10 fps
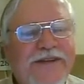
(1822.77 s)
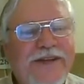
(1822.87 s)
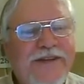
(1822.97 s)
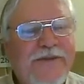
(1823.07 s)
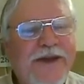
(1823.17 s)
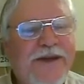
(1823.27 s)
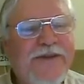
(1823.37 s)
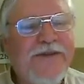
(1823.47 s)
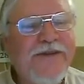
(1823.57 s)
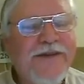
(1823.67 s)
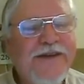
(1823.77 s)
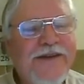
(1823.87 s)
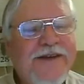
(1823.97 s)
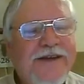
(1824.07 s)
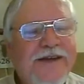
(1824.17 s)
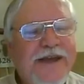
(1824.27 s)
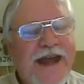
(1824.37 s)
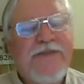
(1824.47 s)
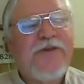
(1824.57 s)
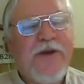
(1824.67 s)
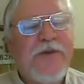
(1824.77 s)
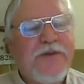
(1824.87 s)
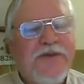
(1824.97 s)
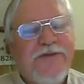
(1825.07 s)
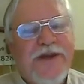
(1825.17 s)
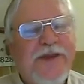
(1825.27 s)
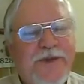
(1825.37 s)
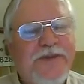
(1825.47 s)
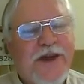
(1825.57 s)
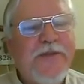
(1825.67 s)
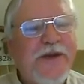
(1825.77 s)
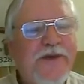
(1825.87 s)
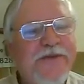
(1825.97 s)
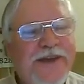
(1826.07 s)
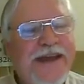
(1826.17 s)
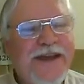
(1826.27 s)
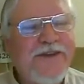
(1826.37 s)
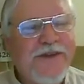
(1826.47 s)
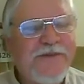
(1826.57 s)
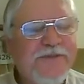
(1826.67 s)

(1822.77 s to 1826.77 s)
that we could have groups and families come here to vacation.